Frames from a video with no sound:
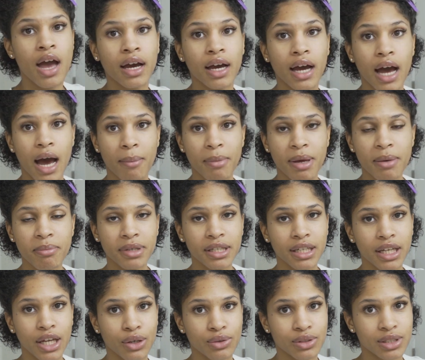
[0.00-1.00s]
Comment
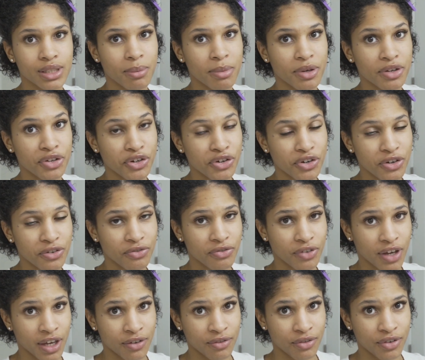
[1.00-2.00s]
below some of your
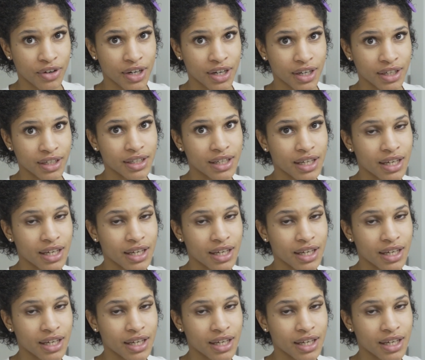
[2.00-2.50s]
favorite